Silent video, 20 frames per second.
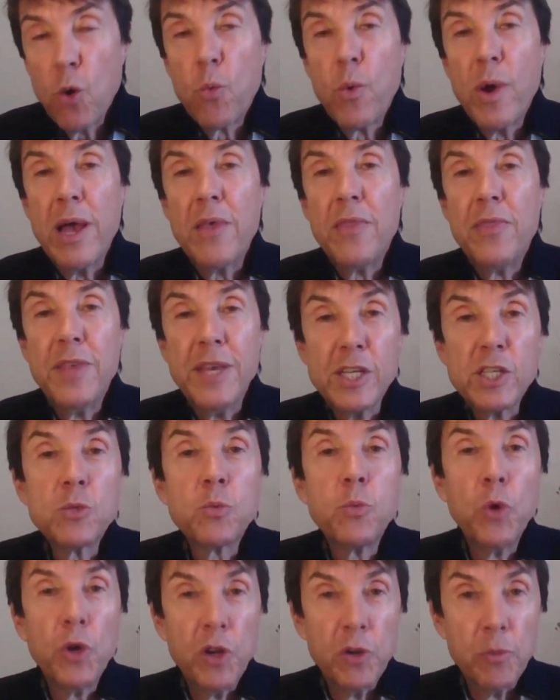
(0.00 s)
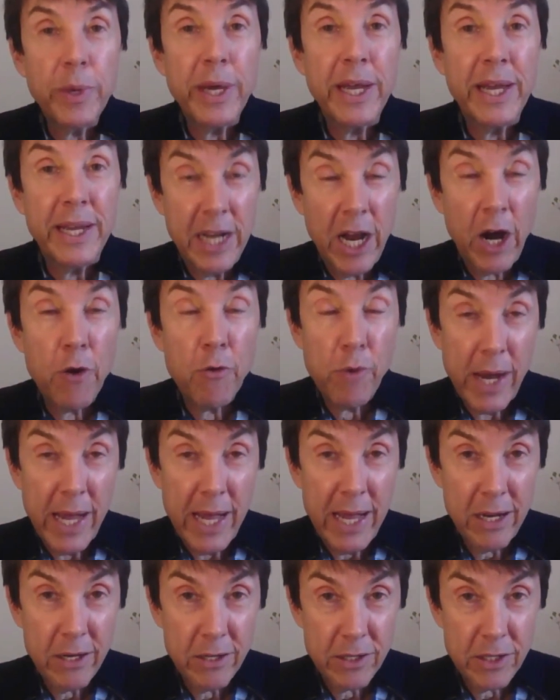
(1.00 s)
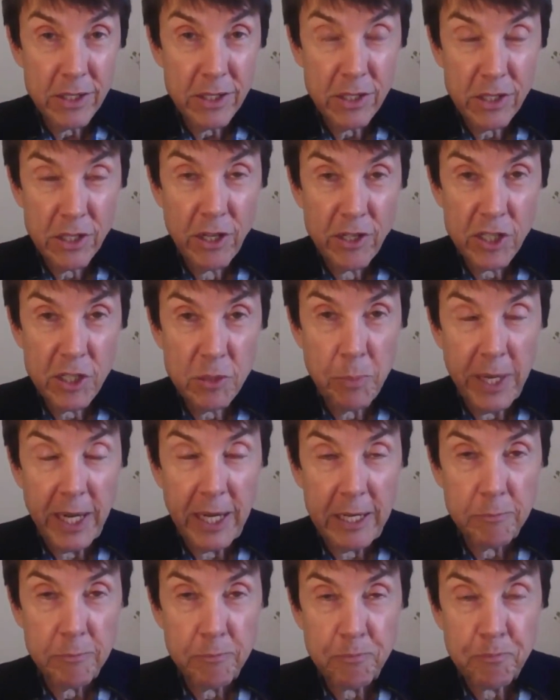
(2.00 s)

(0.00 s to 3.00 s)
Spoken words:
where this would have been around, so to speak.